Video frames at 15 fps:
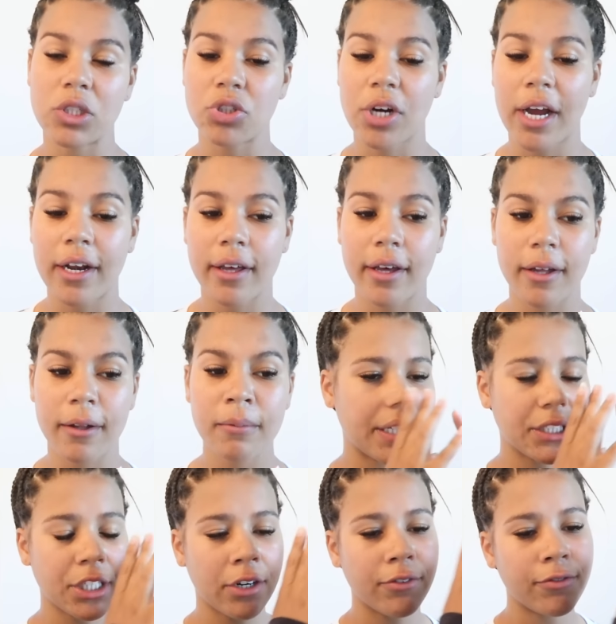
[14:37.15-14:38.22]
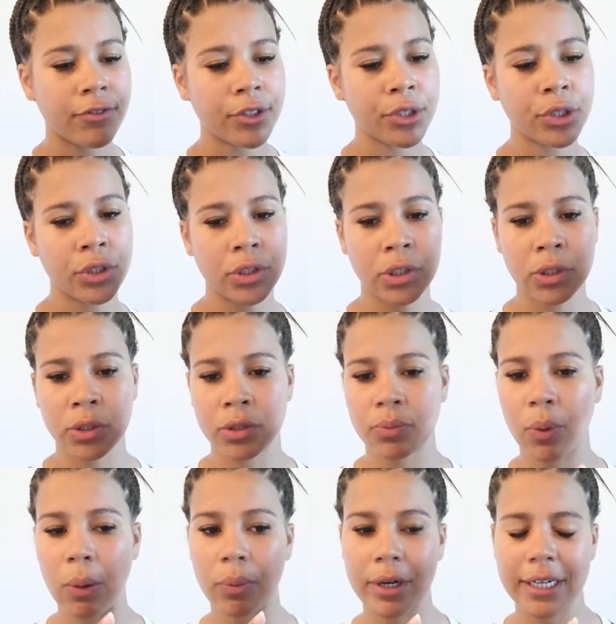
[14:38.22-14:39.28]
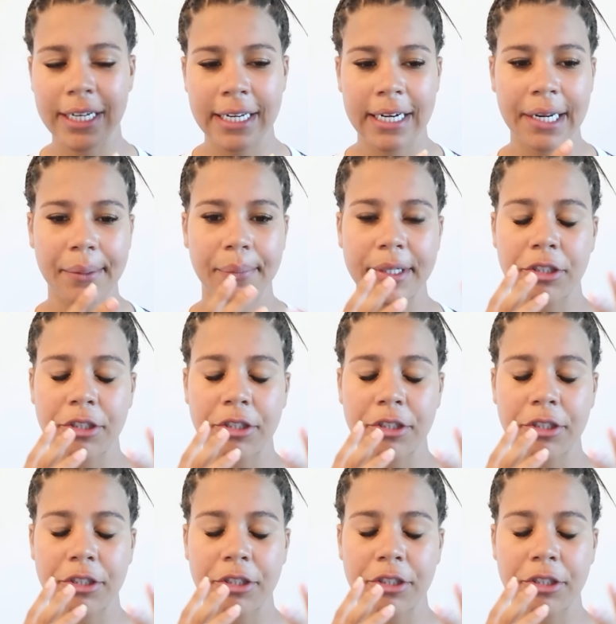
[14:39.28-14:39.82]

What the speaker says: We try to change our food, what we're eating.